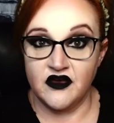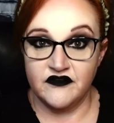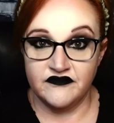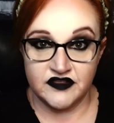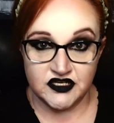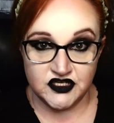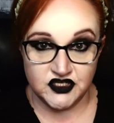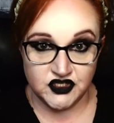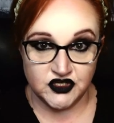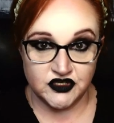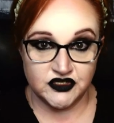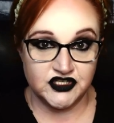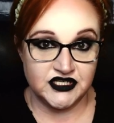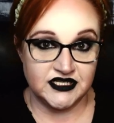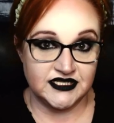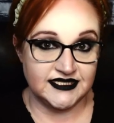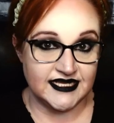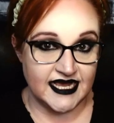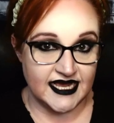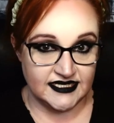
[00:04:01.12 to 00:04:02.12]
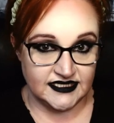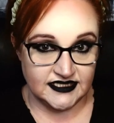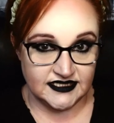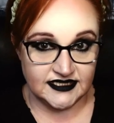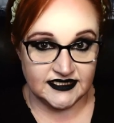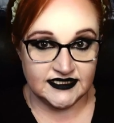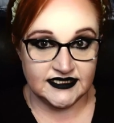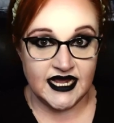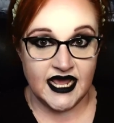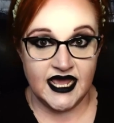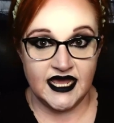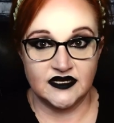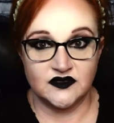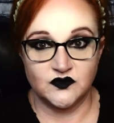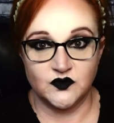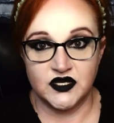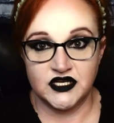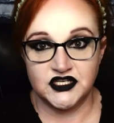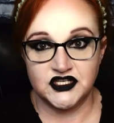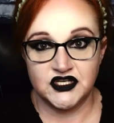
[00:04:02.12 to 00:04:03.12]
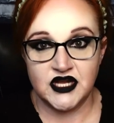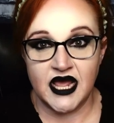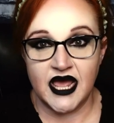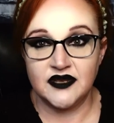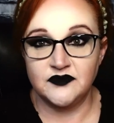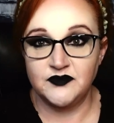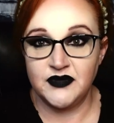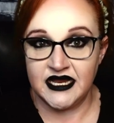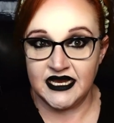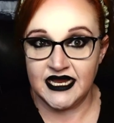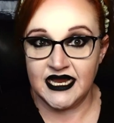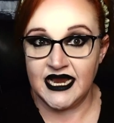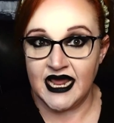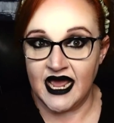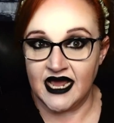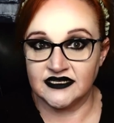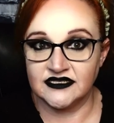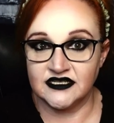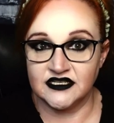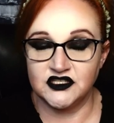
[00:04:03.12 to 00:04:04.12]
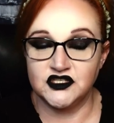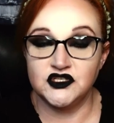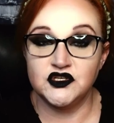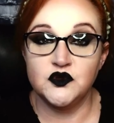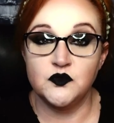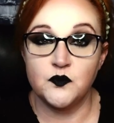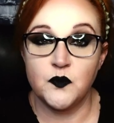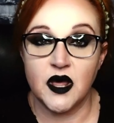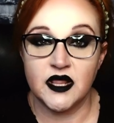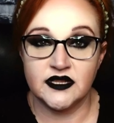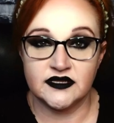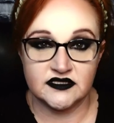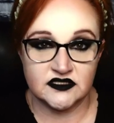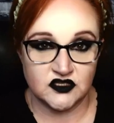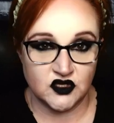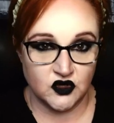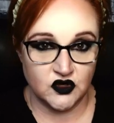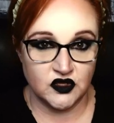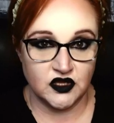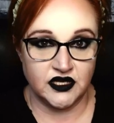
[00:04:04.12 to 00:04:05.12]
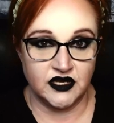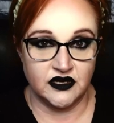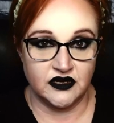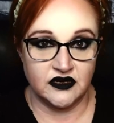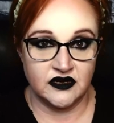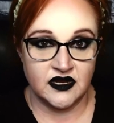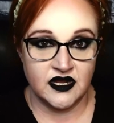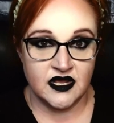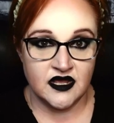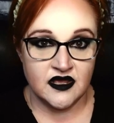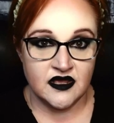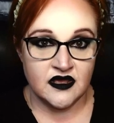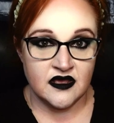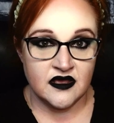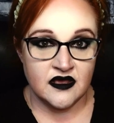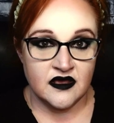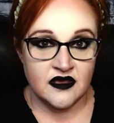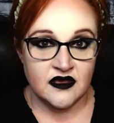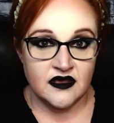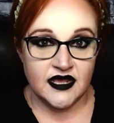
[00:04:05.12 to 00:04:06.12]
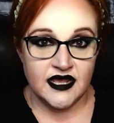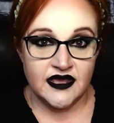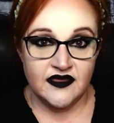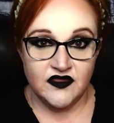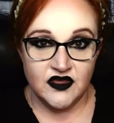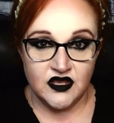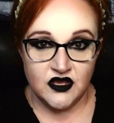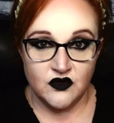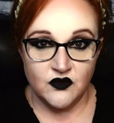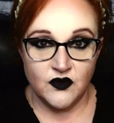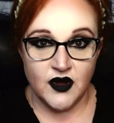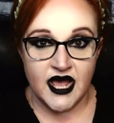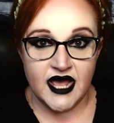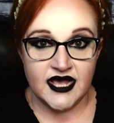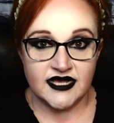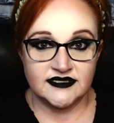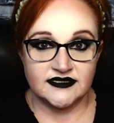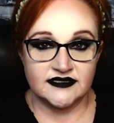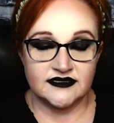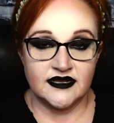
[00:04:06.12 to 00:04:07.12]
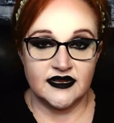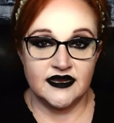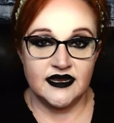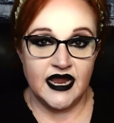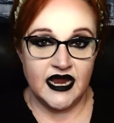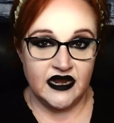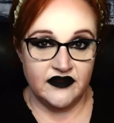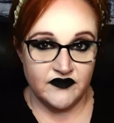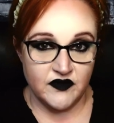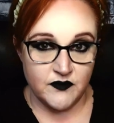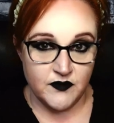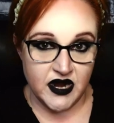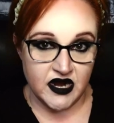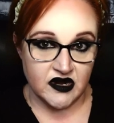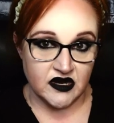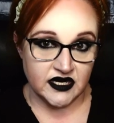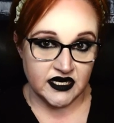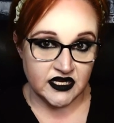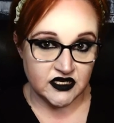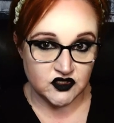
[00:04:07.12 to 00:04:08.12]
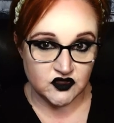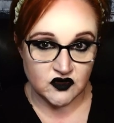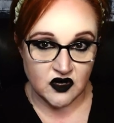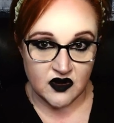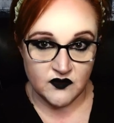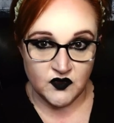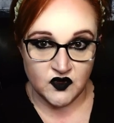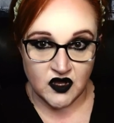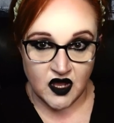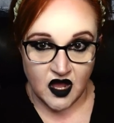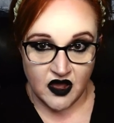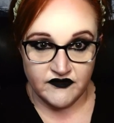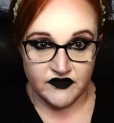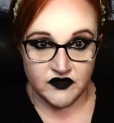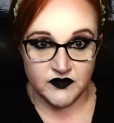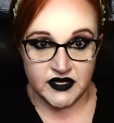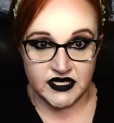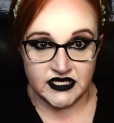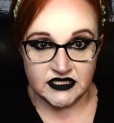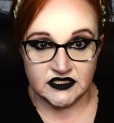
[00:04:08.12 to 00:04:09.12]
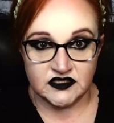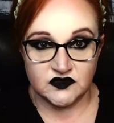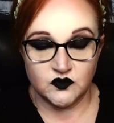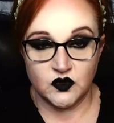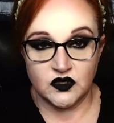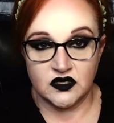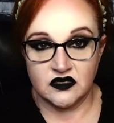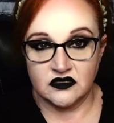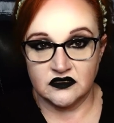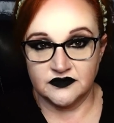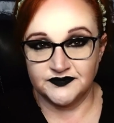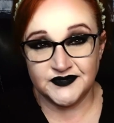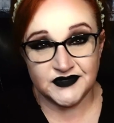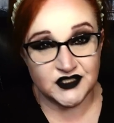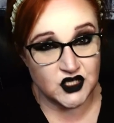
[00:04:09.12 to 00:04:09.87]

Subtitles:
of the churches and state, which had been enacted 2 months earlier. In the U.S., Native American tribal governments were